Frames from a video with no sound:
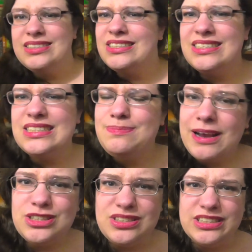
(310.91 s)
This is
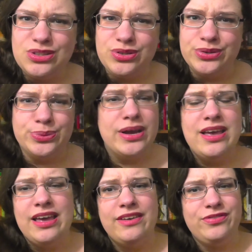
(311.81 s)
especially true
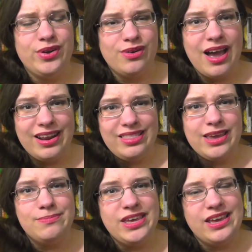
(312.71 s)
if you're kind of
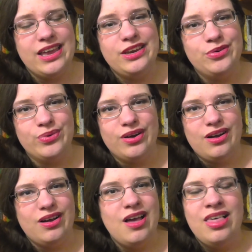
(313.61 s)
like me and you
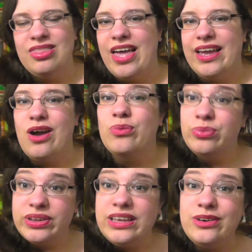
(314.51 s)
were like a
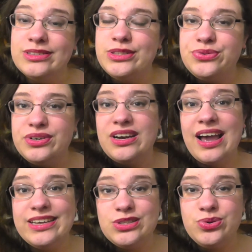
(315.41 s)
really good student in
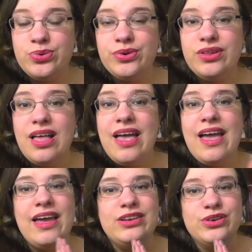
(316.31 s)
high school
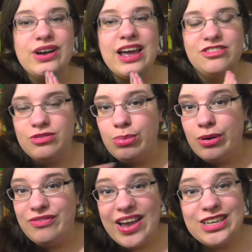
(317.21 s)
and you're kind of a
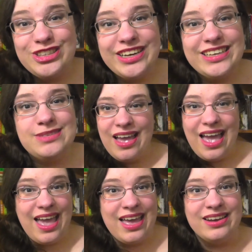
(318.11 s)
perfectionist
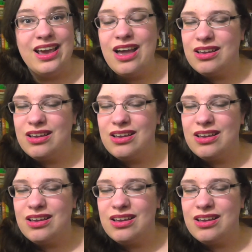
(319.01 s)
and